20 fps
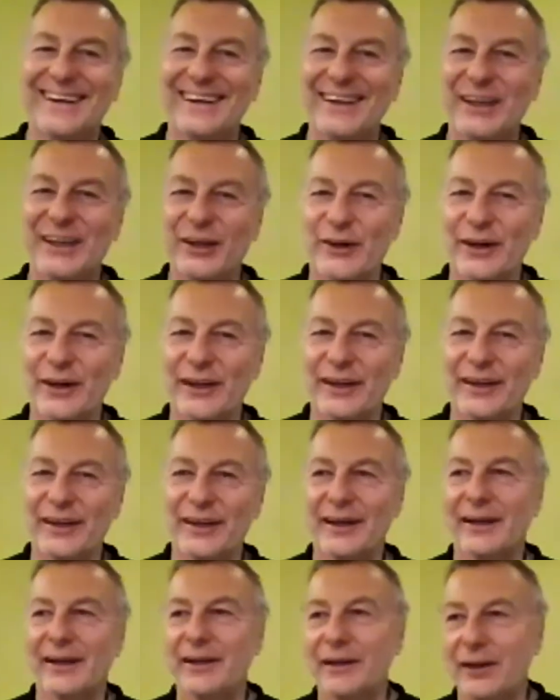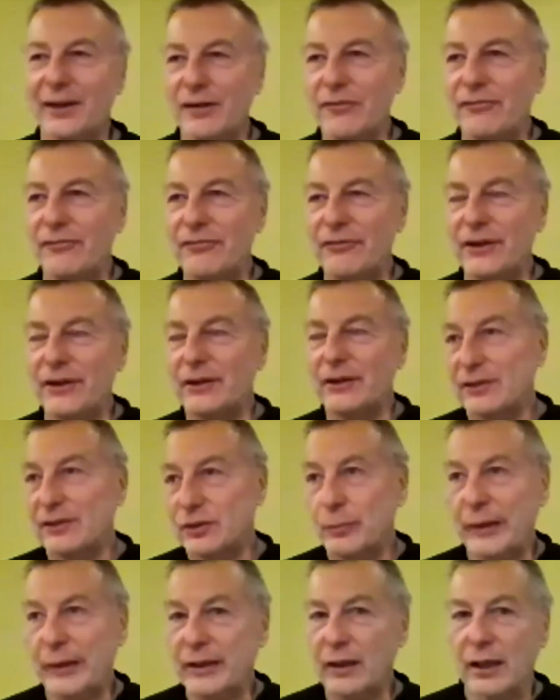You know, I live and
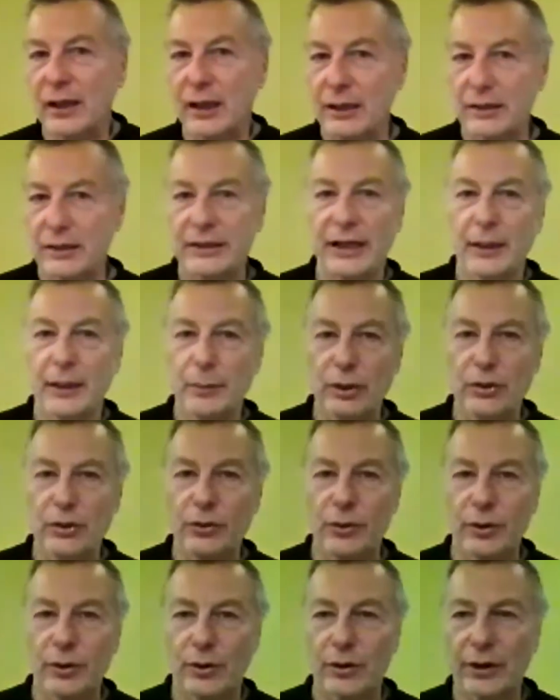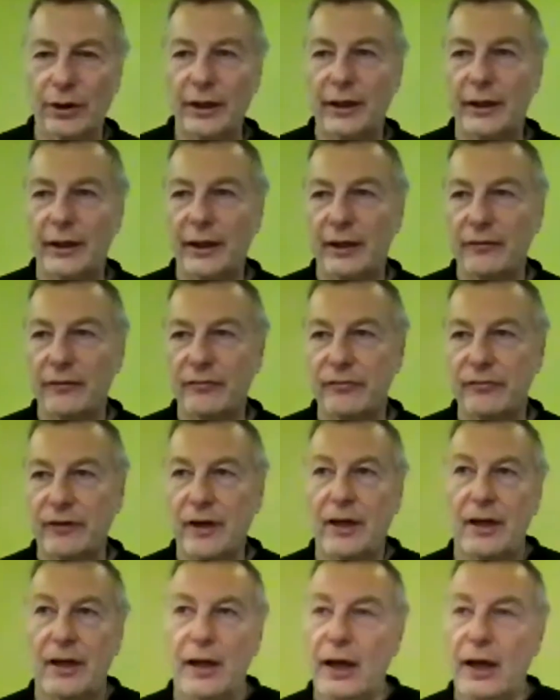spend a lot of time in New York, and I
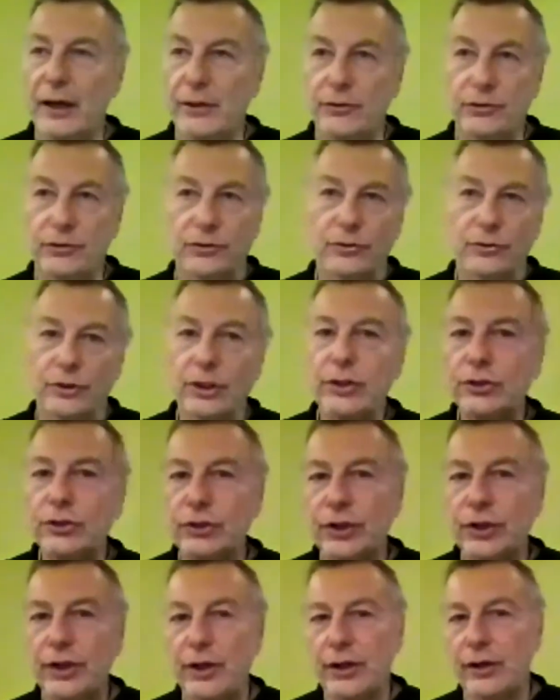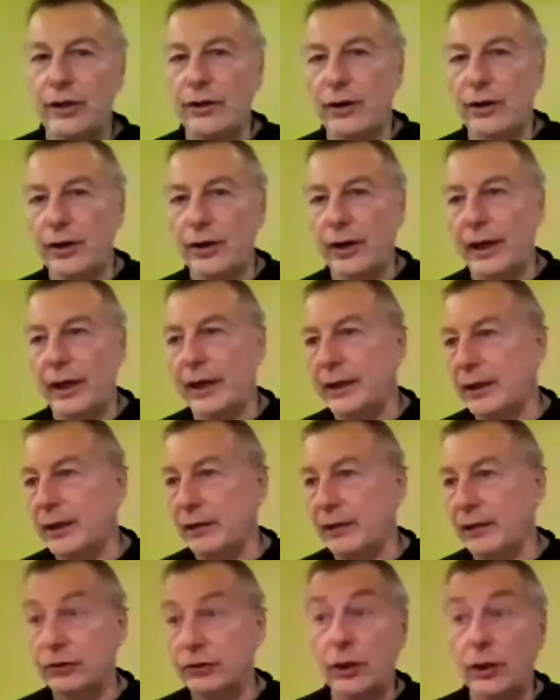used to teach here, and
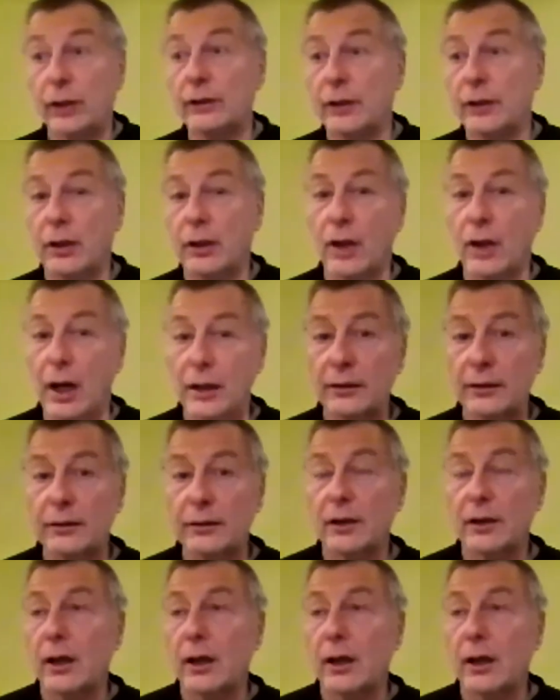I've shot a lot.